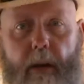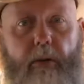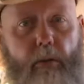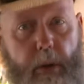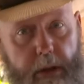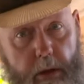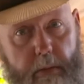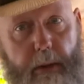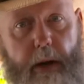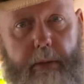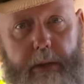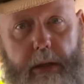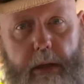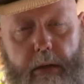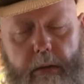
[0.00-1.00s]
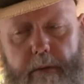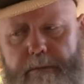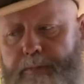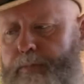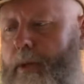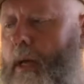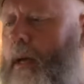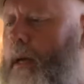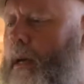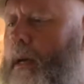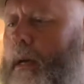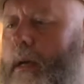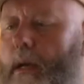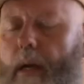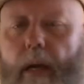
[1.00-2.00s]
when you barbecue.
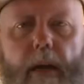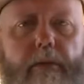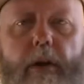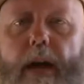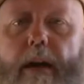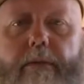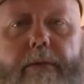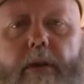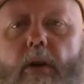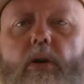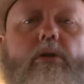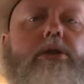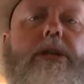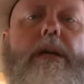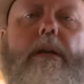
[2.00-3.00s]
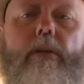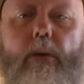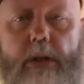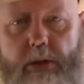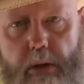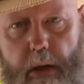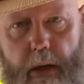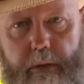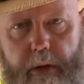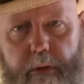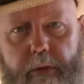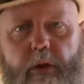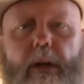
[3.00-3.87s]
if you have no skill whatsoever, if you